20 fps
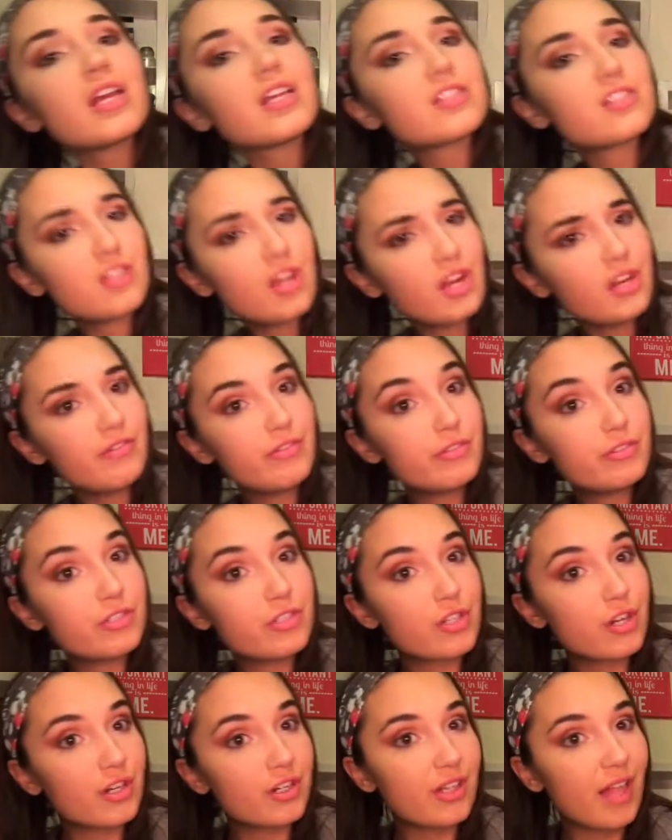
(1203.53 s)
Sorry if you
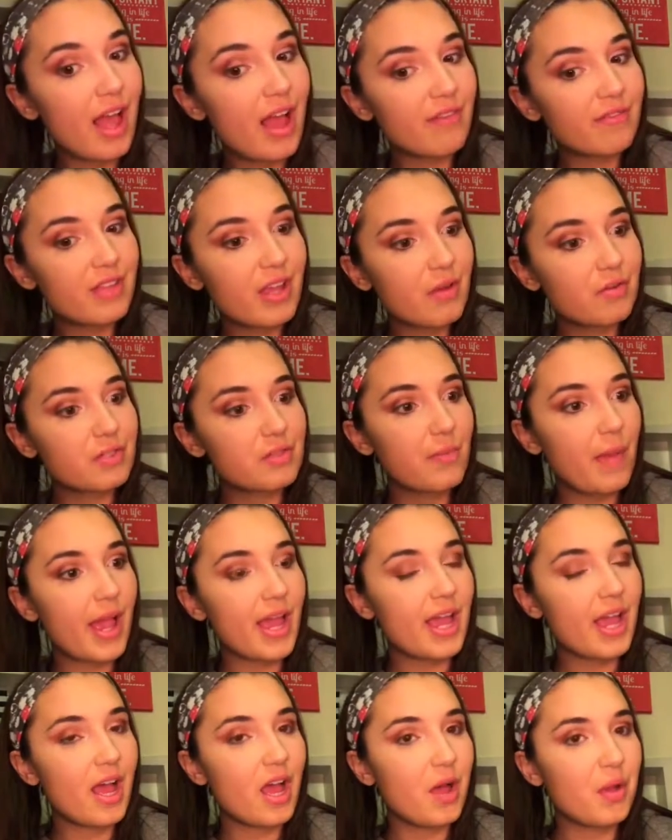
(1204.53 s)
just heard a laugh. That was
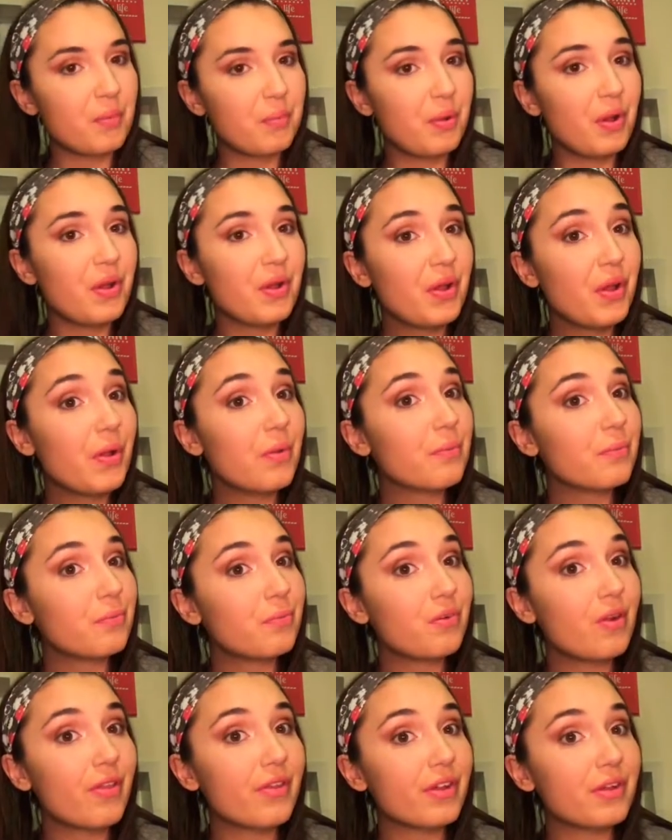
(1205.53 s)
my
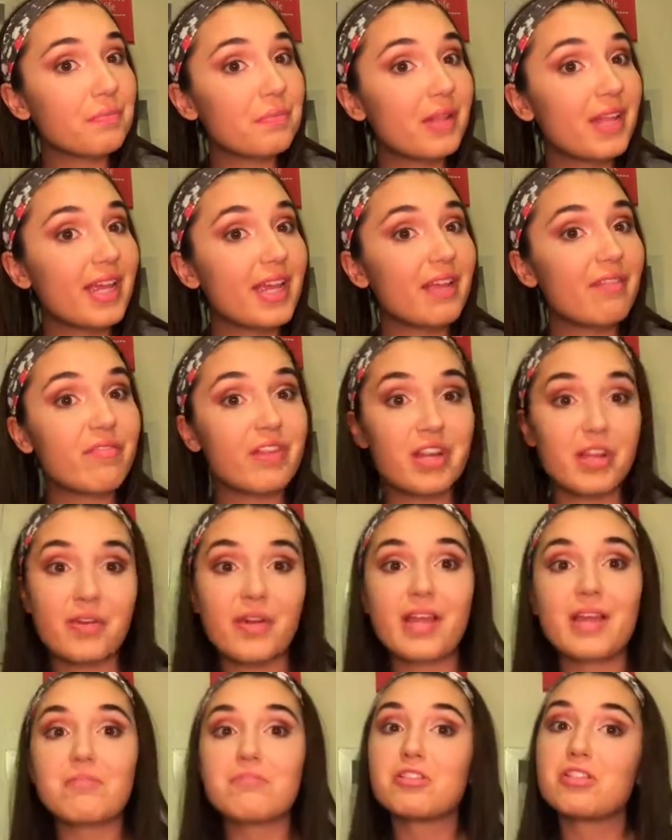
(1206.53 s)
brother playing video
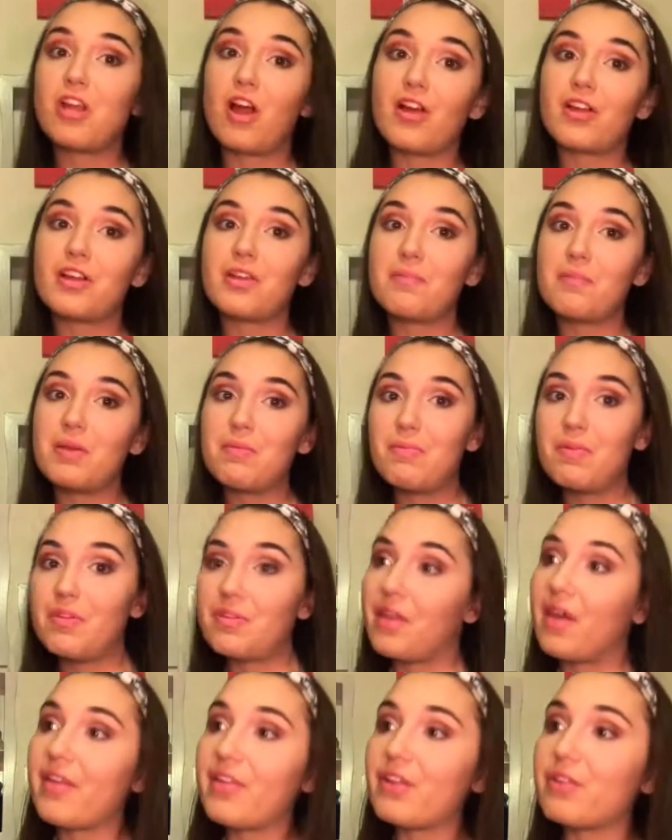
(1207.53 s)
games, talking to people
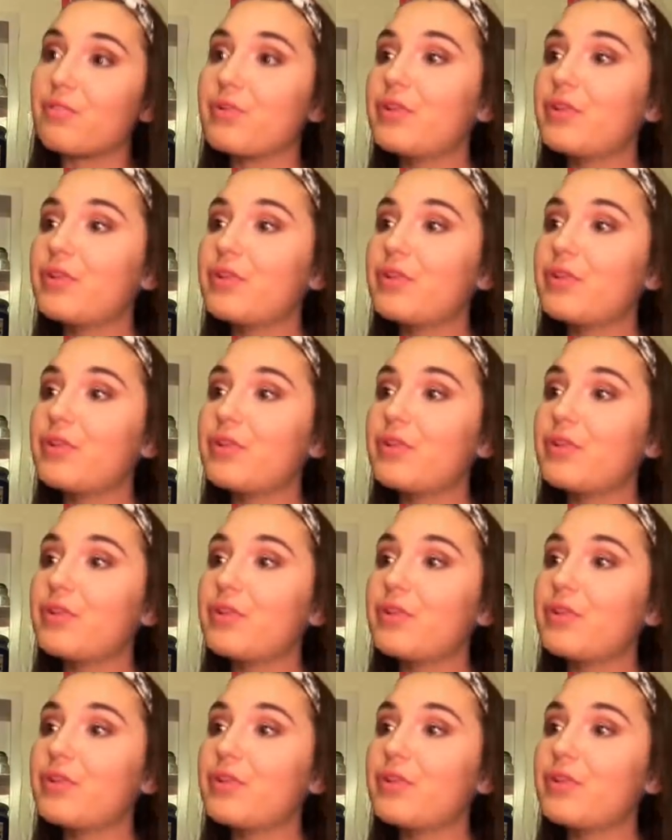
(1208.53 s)
in the other